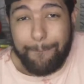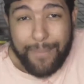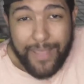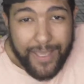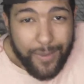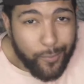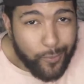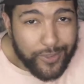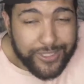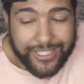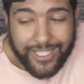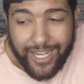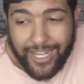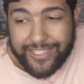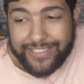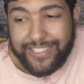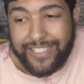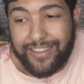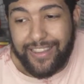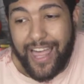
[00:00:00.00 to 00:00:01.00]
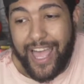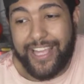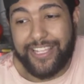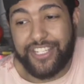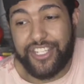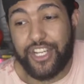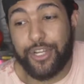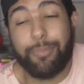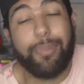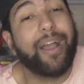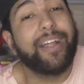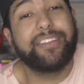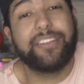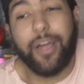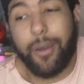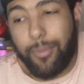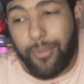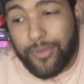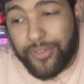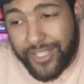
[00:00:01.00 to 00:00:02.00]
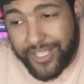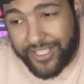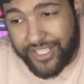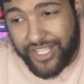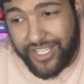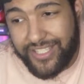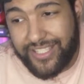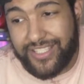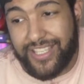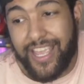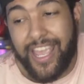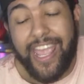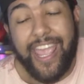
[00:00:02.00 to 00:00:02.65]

beat Wisconsin last year by double digits